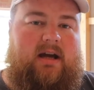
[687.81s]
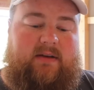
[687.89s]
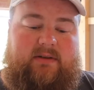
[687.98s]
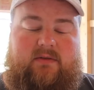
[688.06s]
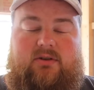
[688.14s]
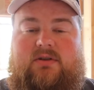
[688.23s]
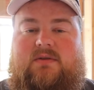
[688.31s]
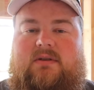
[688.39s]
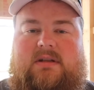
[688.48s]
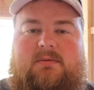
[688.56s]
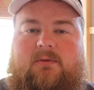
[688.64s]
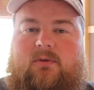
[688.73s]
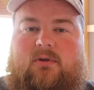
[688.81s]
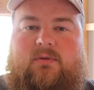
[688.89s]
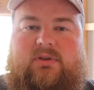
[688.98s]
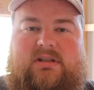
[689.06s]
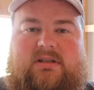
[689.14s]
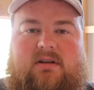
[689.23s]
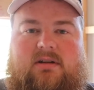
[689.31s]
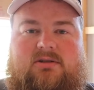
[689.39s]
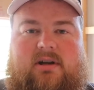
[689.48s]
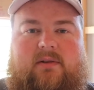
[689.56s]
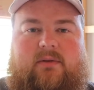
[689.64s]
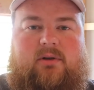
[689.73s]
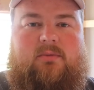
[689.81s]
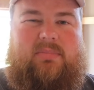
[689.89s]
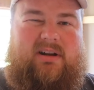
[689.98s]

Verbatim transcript: I've never used one of these before with installing drywall,